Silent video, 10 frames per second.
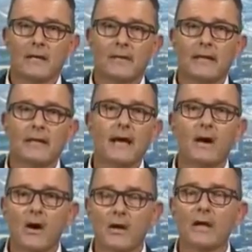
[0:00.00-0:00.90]
then they
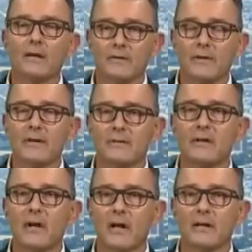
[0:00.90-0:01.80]
are going to
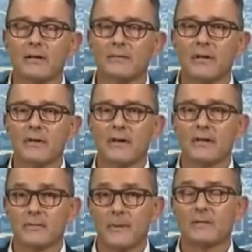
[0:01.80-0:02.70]
seriously go and consider it,
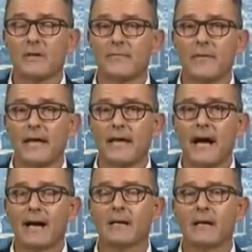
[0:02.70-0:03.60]
especially if they're
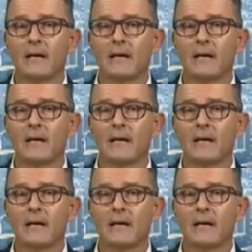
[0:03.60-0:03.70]
young.